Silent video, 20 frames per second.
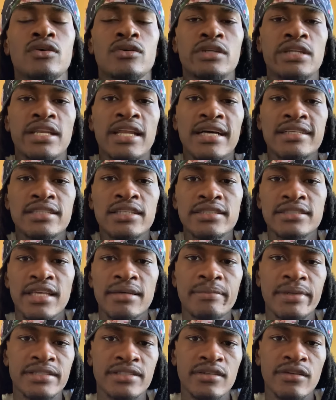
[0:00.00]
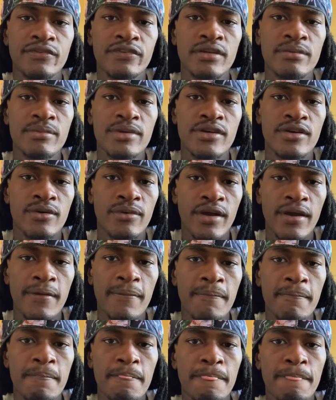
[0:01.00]
Then I looked at myself in the mirror, right?
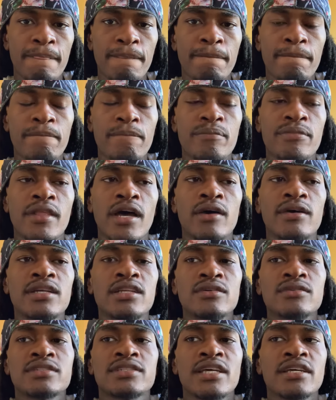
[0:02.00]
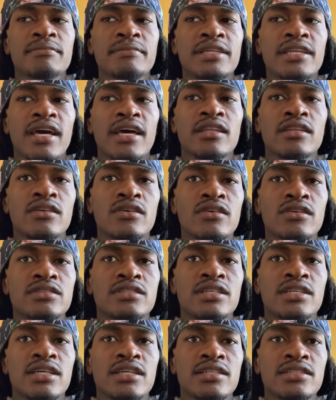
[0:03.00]
Now, it don't take me that long
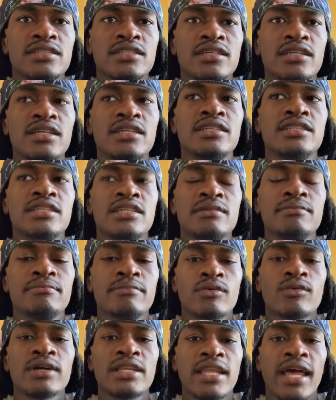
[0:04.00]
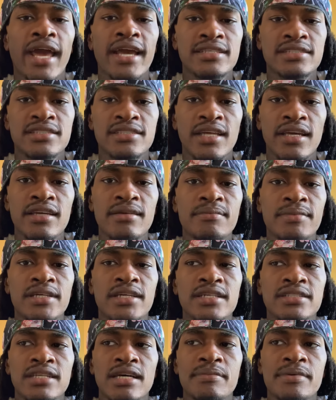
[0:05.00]
to get into a deep, relaxed state
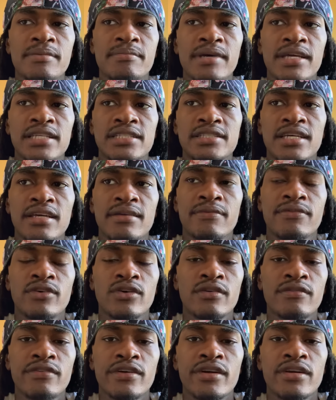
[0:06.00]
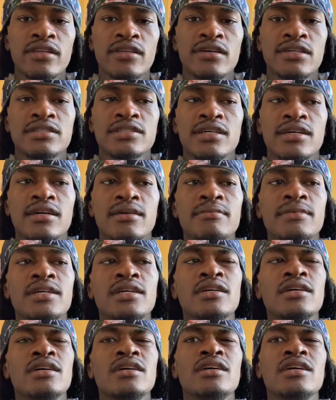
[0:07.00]
because I've been meditating for a very long time.
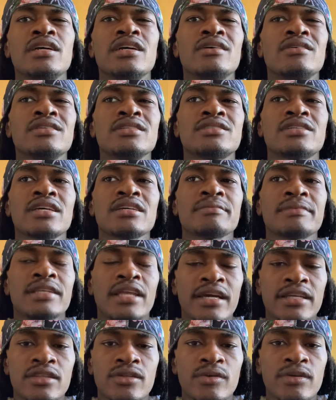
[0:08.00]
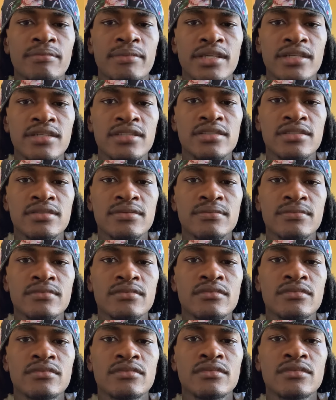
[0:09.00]
It only takes me like three minutes.
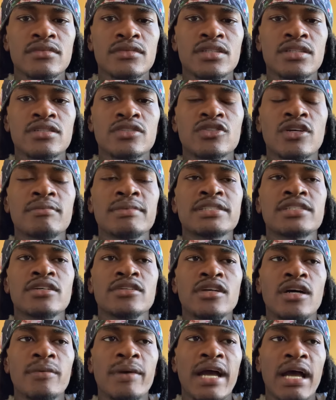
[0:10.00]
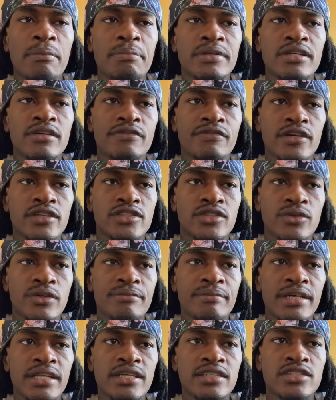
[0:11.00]
So I'm gonna tell y'all what happened the first three
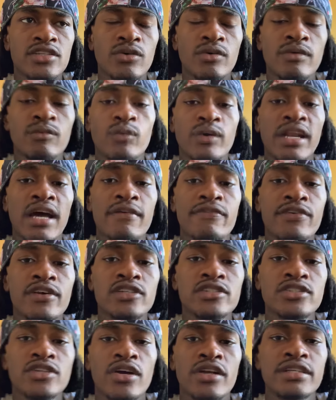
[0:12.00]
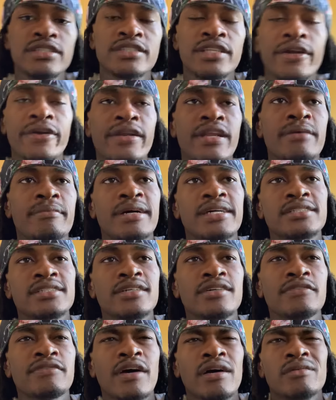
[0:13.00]
minutes. So the, when I first started staring at
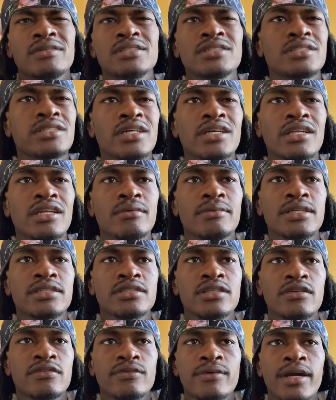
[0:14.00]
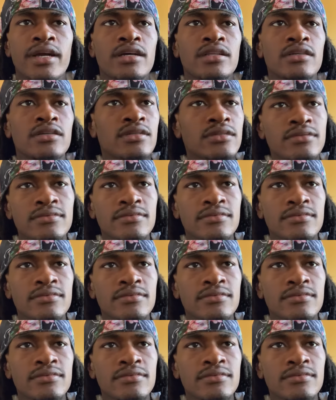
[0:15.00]
myself, I was just looking at myself regular.